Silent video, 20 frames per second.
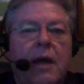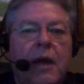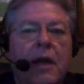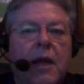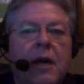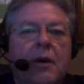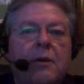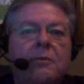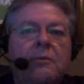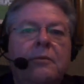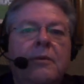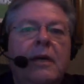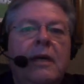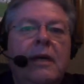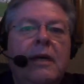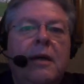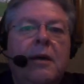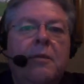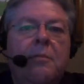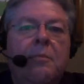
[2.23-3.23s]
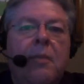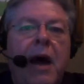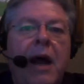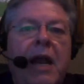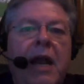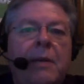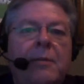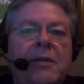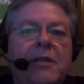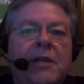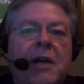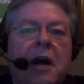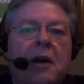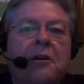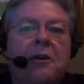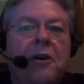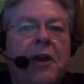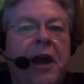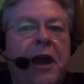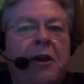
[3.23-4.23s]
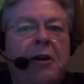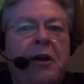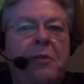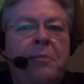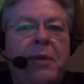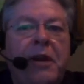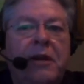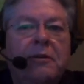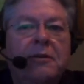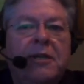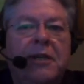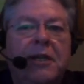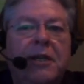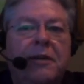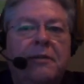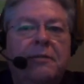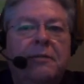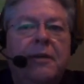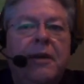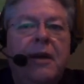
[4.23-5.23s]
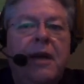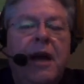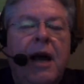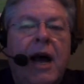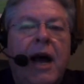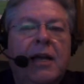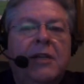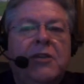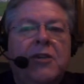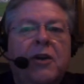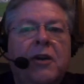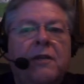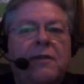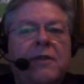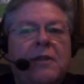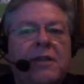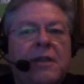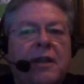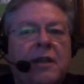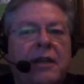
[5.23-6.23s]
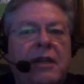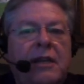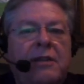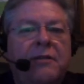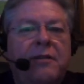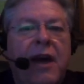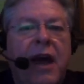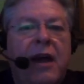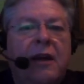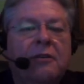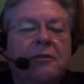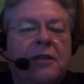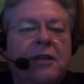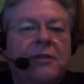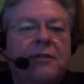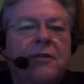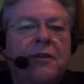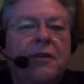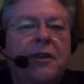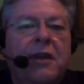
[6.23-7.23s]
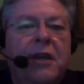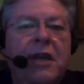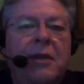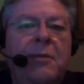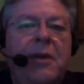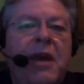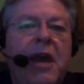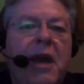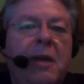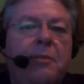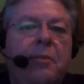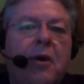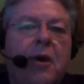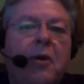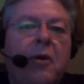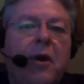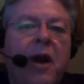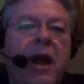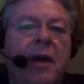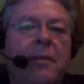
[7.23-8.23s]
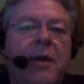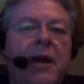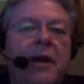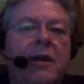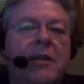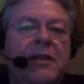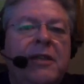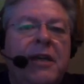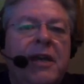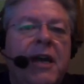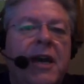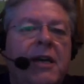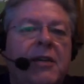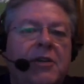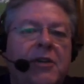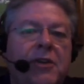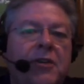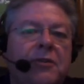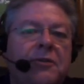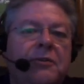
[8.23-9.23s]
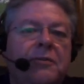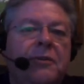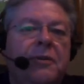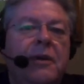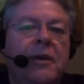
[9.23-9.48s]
Hello, my name is Dr. Gary Piercy. I serve as the lead faculty for the DBA program at CSU.